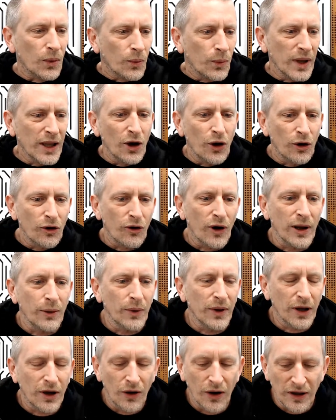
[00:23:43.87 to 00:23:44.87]
We get on great
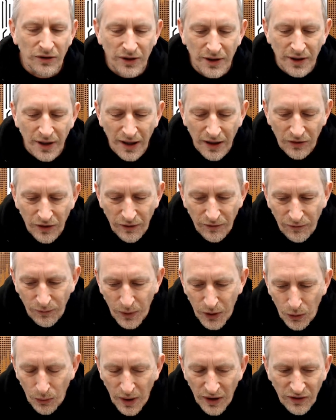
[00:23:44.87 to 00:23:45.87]
with the guys at Native.
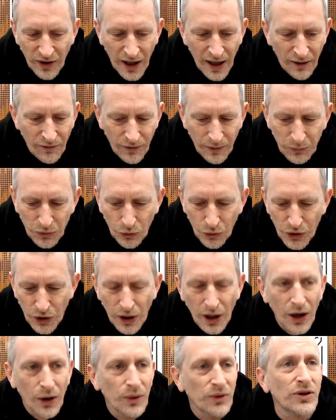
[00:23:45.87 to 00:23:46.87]
We always have. I'm sure you
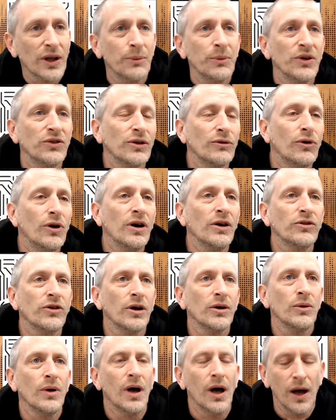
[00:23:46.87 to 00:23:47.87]
know. Same with Serato.